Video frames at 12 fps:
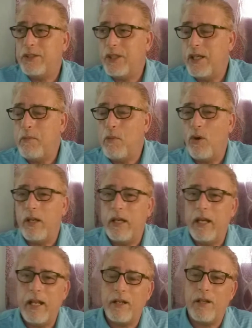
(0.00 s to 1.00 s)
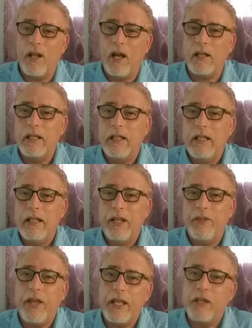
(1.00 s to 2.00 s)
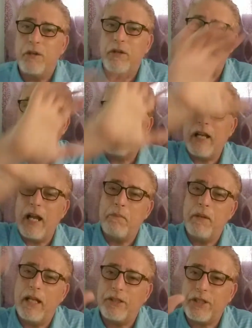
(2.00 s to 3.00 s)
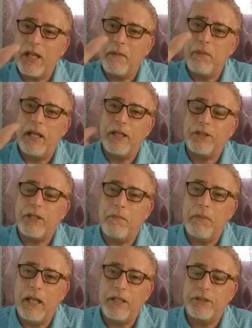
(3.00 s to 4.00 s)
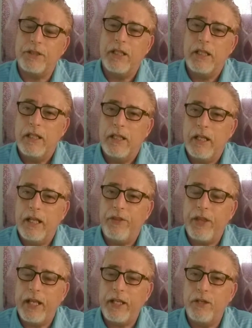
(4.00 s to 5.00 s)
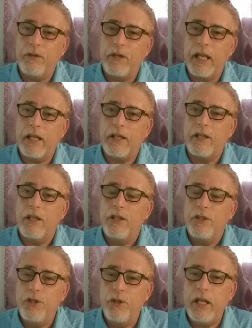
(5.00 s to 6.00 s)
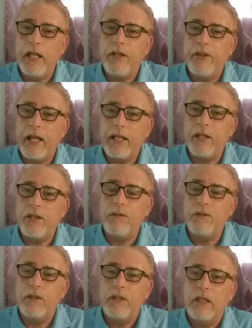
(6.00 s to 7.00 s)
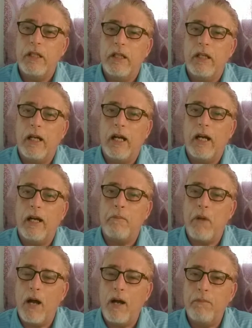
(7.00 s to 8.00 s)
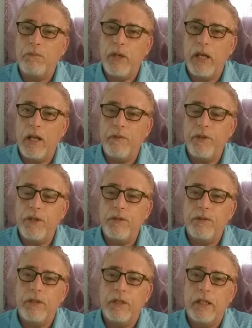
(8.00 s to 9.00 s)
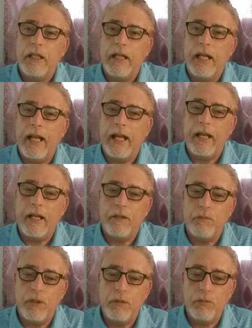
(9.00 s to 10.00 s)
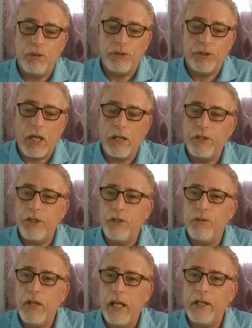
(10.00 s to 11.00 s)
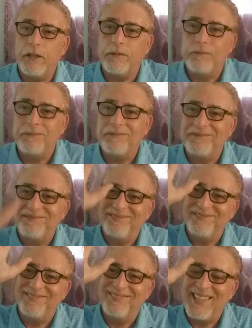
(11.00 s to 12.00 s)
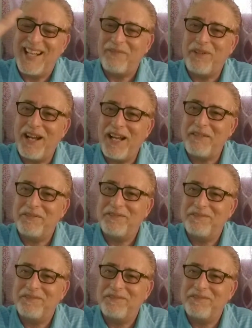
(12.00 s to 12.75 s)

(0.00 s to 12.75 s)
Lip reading: Sunday morning at 8 o'clock. And thank you again. God bless, God bless, God bless. And thank you again. Judy, thank you. Mom, we love you. And we will talk to you later. High five.